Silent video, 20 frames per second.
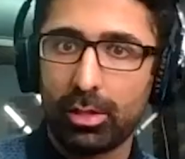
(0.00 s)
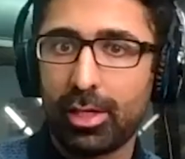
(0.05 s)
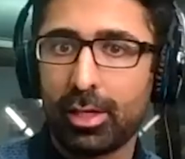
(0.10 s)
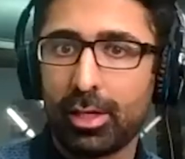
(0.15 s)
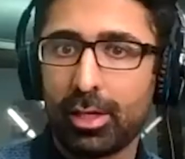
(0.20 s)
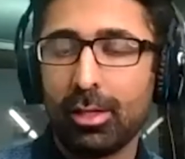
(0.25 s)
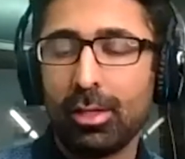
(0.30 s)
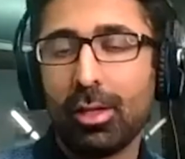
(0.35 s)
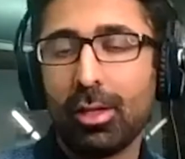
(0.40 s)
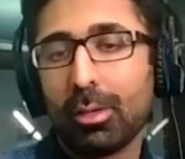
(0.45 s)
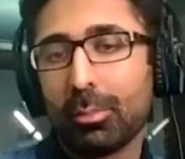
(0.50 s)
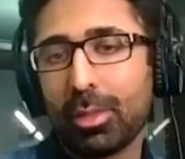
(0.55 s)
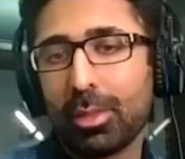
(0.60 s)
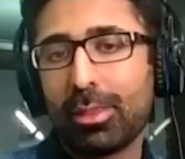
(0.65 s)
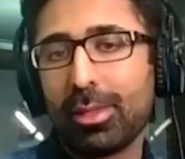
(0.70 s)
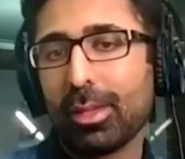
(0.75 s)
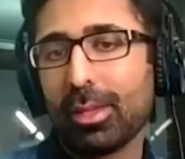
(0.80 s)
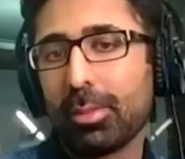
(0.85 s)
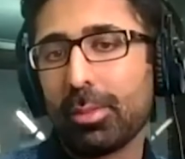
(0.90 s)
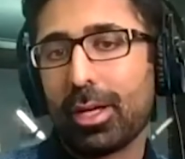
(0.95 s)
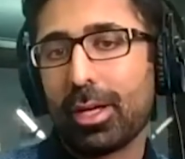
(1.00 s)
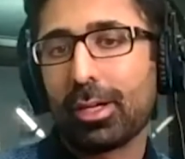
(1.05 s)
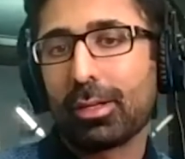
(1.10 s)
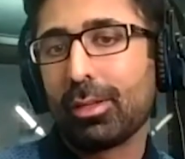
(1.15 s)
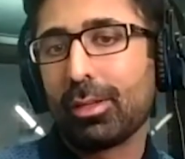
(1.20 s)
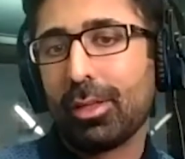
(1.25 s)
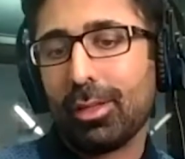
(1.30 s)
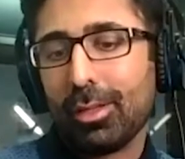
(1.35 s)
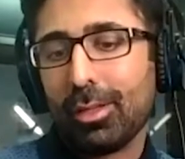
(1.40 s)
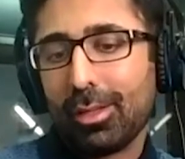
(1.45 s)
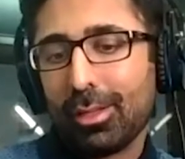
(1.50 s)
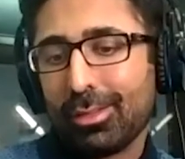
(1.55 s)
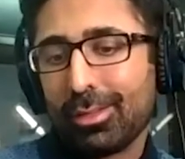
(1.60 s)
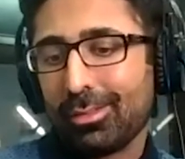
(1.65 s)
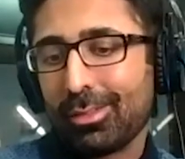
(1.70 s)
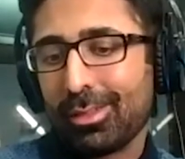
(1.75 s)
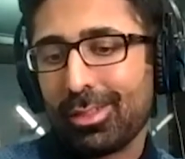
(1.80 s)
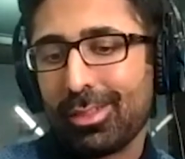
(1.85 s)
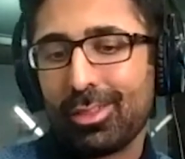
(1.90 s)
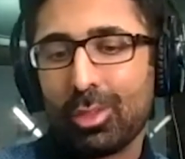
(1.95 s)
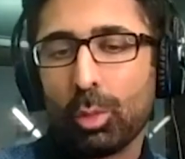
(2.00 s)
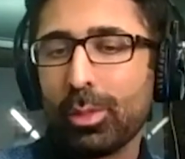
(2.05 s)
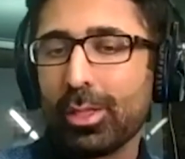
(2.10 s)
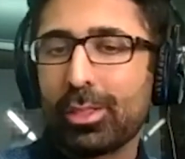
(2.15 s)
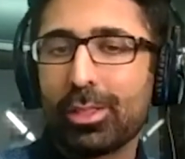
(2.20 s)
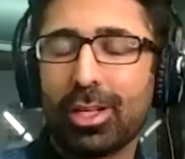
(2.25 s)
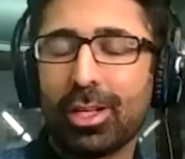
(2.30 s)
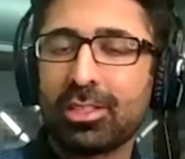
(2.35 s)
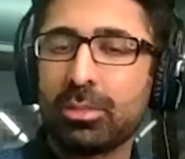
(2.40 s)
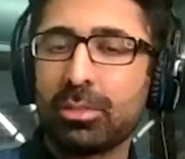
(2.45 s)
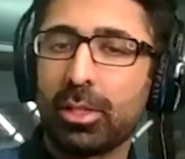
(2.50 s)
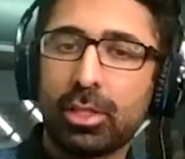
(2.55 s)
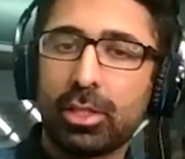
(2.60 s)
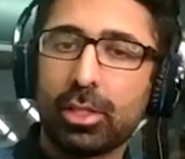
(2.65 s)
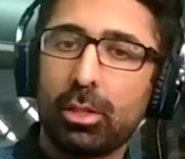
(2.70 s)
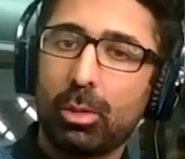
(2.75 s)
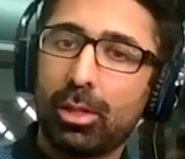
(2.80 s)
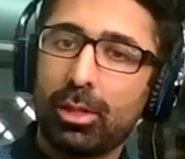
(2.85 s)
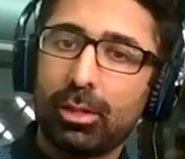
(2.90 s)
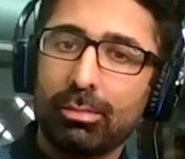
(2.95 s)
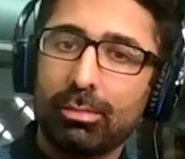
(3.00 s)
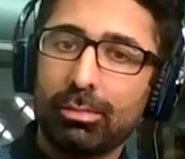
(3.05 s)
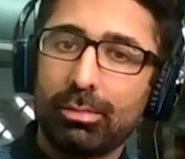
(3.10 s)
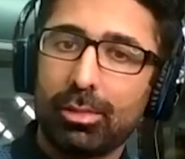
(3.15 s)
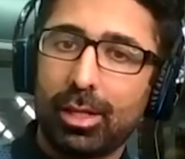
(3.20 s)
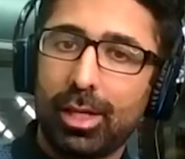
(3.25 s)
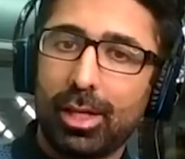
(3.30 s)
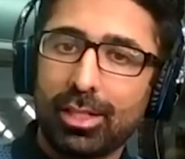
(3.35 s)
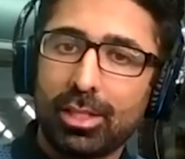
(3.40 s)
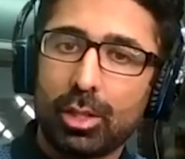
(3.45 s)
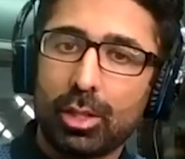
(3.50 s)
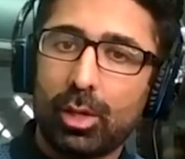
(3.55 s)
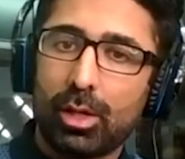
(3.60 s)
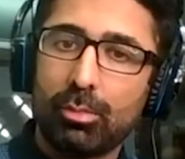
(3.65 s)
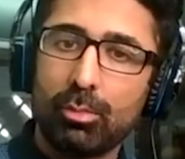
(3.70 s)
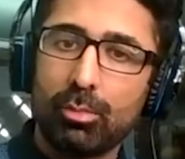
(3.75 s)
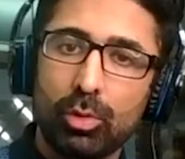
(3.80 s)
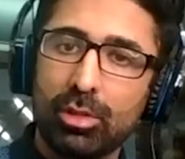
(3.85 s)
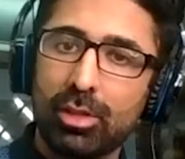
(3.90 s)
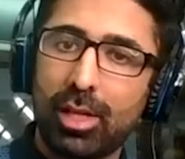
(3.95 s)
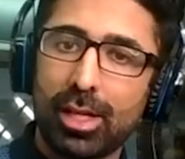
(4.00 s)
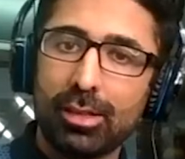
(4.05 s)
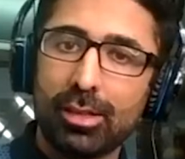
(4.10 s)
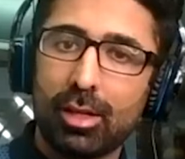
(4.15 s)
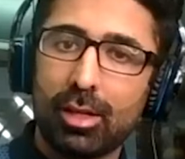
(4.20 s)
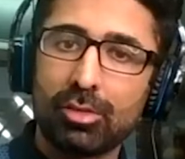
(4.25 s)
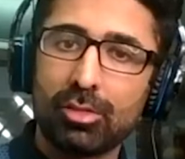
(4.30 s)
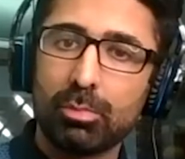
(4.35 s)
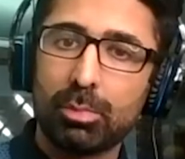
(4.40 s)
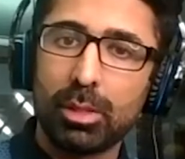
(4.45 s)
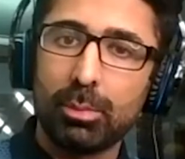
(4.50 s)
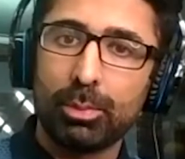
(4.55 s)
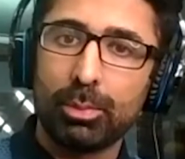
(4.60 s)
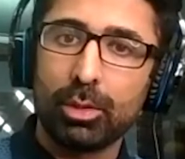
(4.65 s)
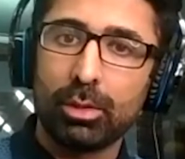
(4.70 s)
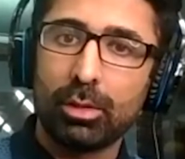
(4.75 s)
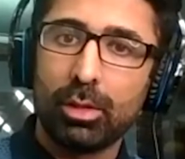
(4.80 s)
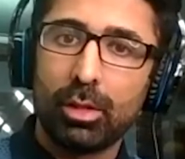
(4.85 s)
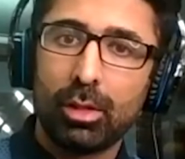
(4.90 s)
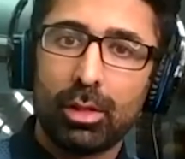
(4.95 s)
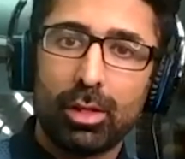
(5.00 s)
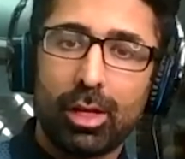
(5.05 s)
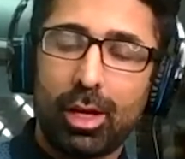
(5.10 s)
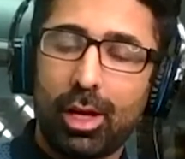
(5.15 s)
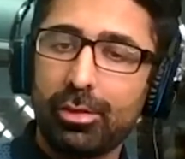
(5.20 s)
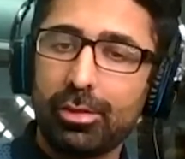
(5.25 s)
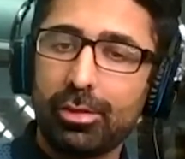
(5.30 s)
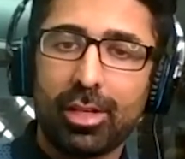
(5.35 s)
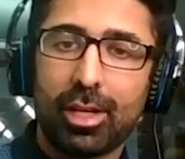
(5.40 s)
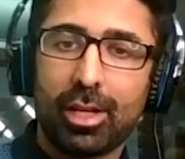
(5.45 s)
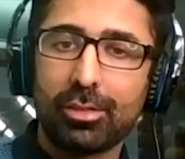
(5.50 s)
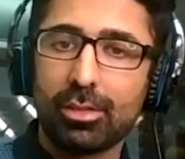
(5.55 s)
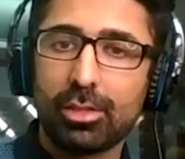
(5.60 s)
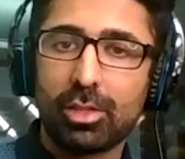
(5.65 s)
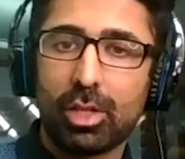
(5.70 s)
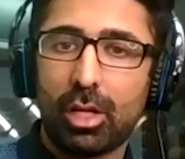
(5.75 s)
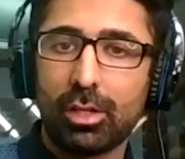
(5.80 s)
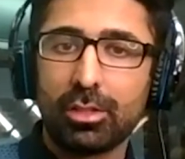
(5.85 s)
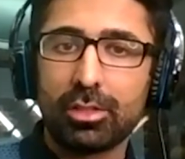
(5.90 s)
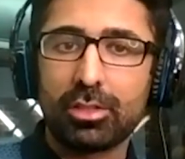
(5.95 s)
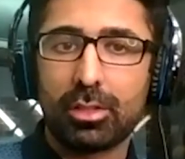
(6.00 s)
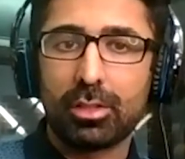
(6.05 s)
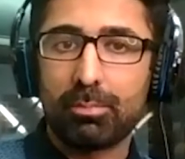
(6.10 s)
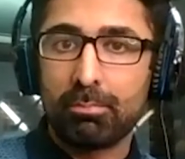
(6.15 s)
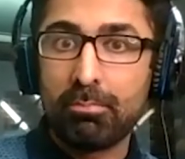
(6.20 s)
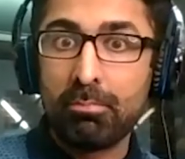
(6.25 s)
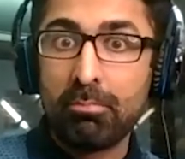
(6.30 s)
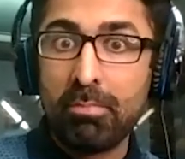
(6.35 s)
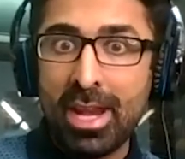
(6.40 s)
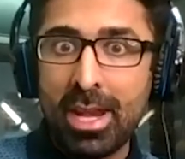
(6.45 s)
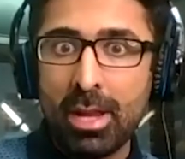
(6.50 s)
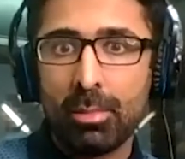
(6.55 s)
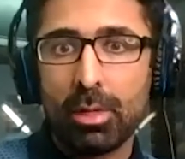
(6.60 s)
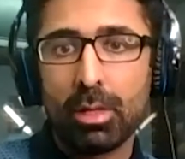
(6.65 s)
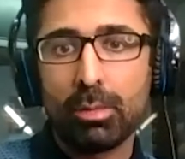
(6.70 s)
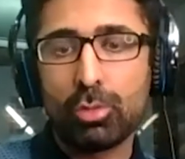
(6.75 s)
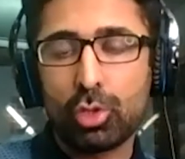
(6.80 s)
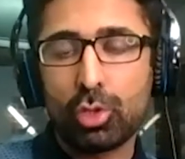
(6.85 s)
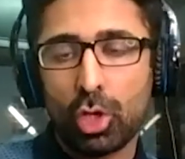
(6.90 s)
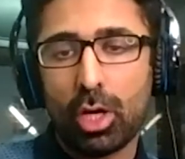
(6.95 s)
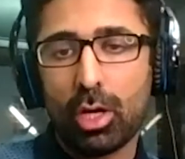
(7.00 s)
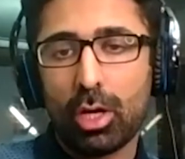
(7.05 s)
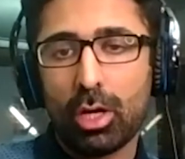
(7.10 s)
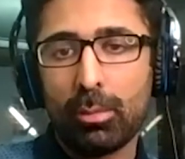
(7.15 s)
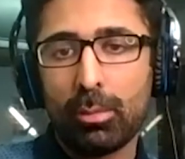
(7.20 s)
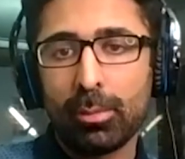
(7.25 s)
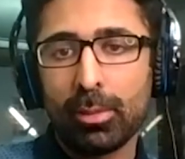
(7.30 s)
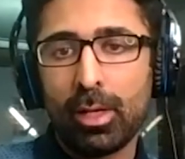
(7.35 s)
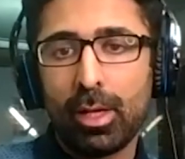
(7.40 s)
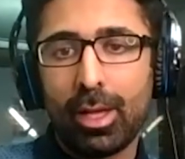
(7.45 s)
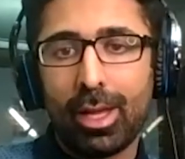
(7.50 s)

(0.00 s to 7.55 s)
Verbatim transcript: that. But think about it. Nobody talks about Toyota, and Toyota 9,000 people, $100,000 minimum job,